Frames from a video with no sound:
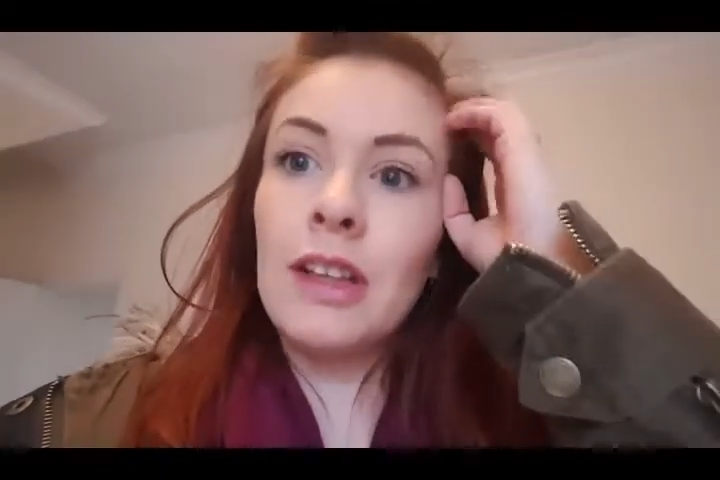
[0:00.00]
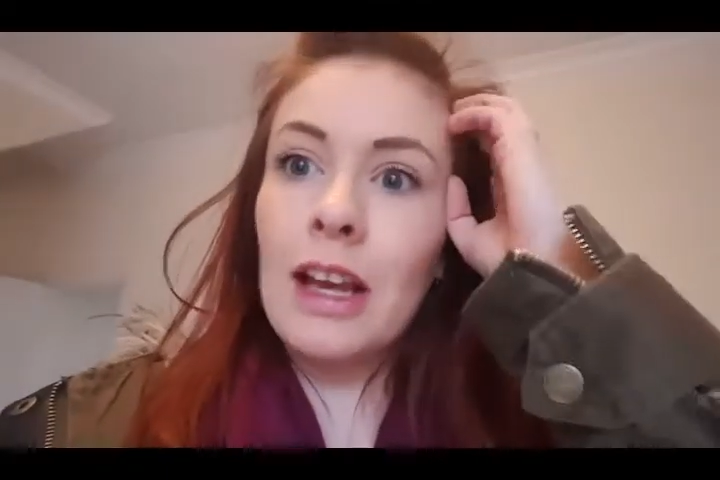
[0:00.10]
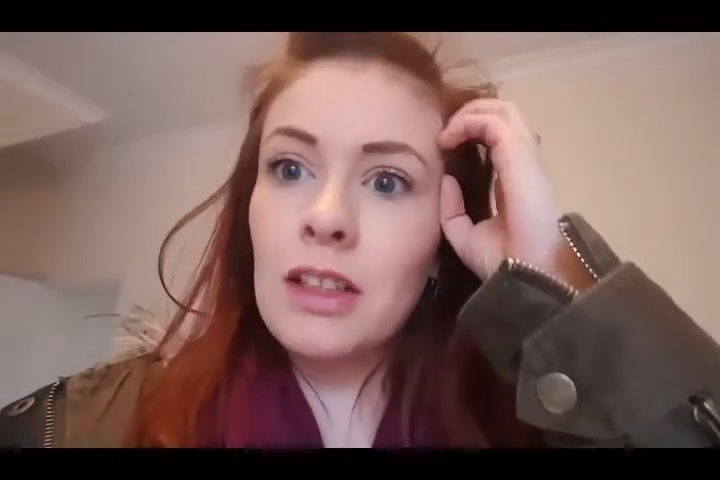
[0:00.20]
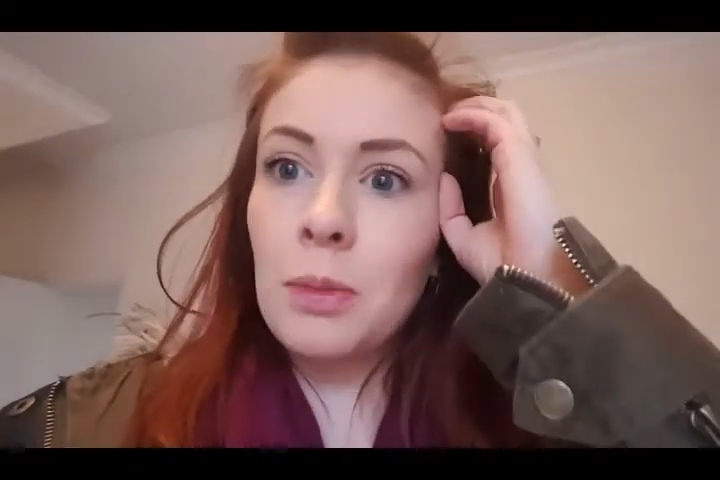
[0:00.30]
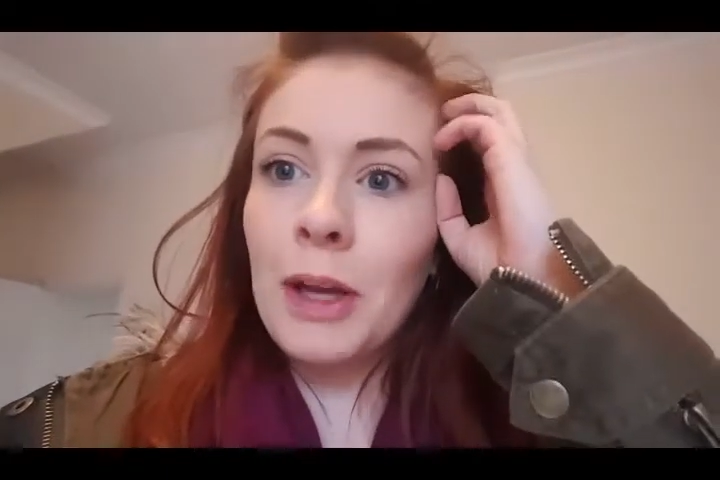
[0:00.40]
to
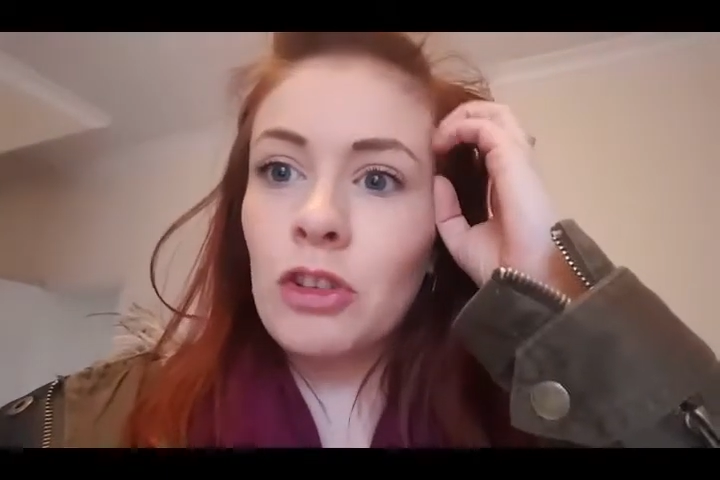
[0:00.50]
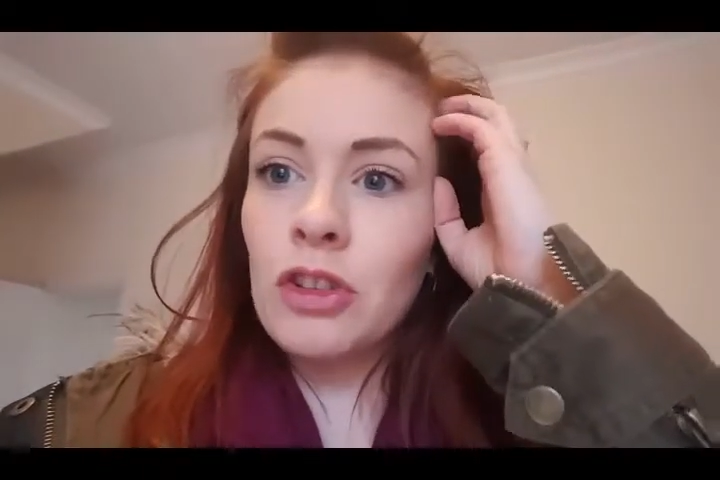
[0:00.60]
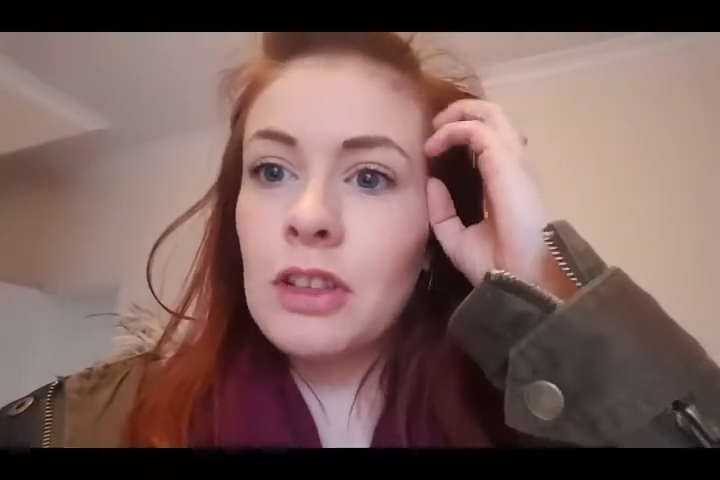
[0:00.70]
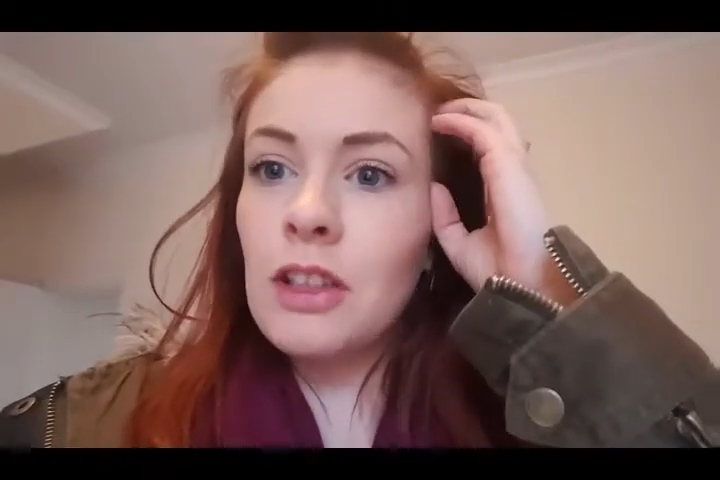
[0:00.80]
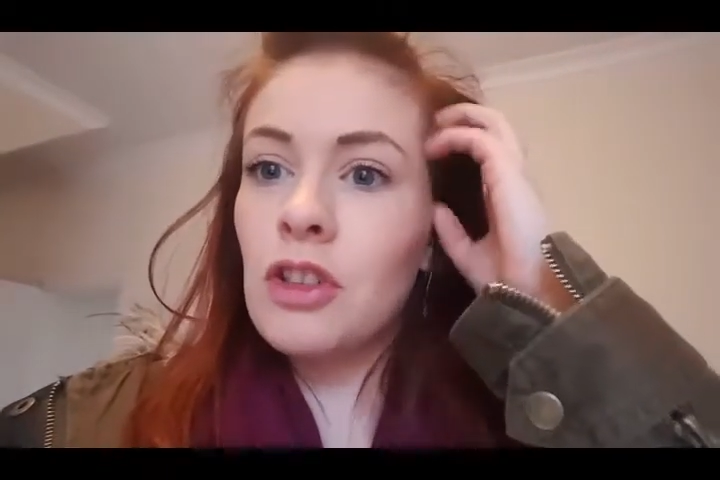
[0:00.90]
get to the petrol
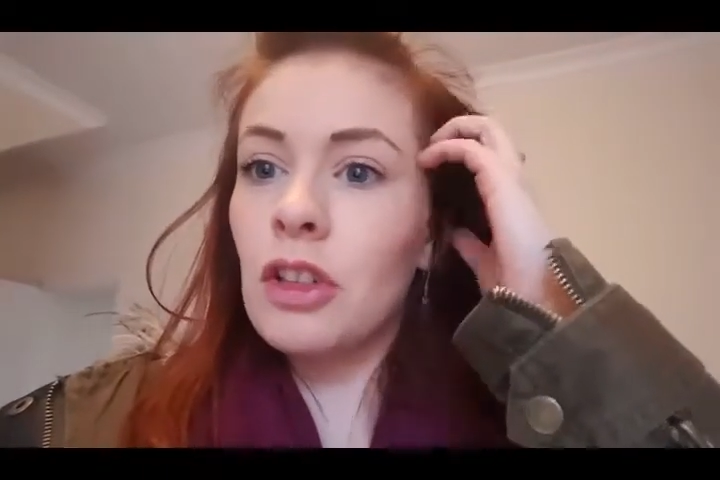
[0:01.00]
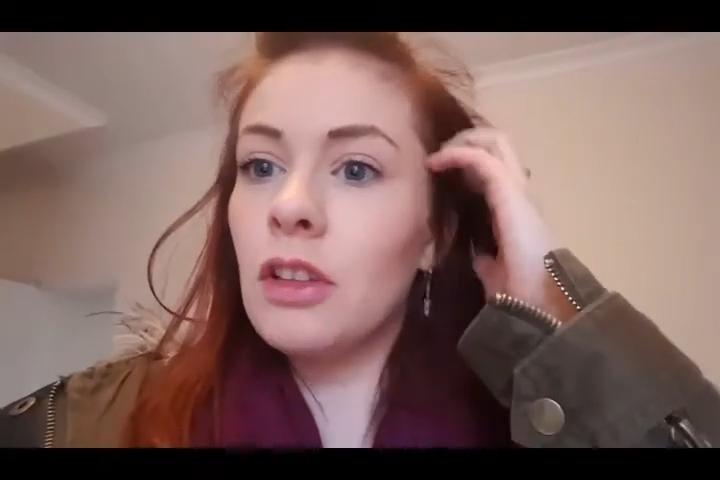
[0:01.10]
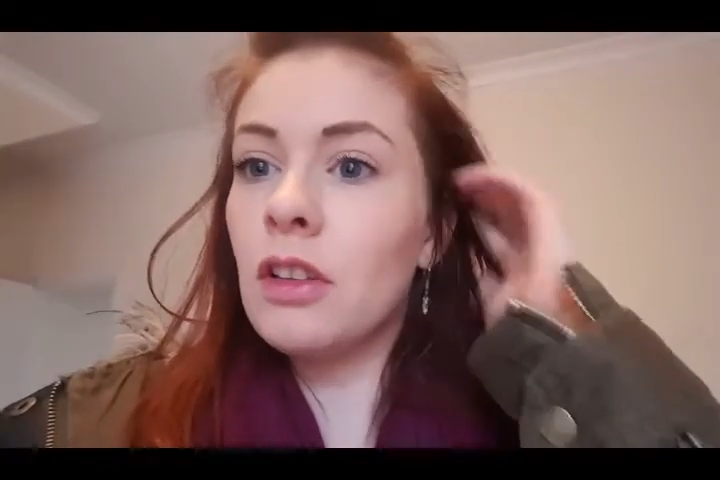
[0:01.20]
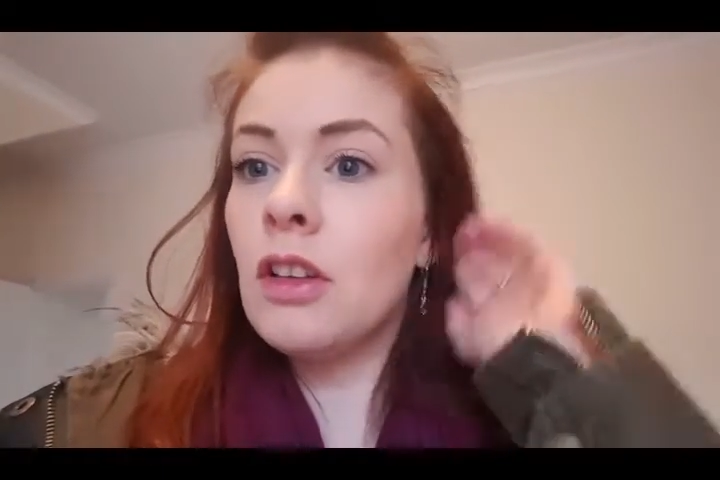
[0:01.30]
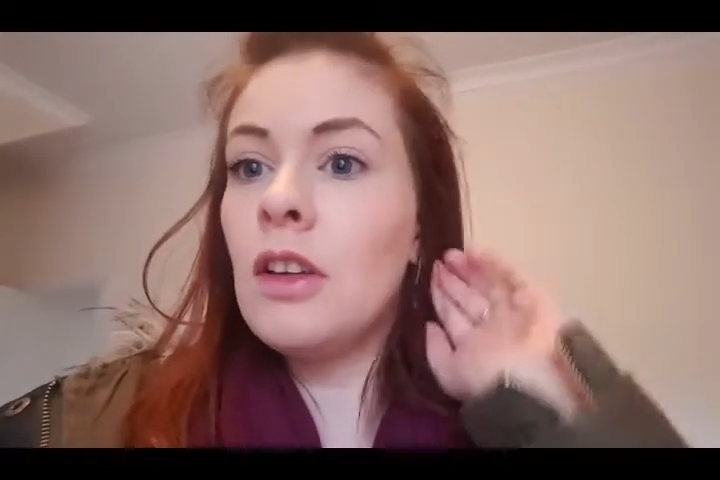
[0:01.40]
station.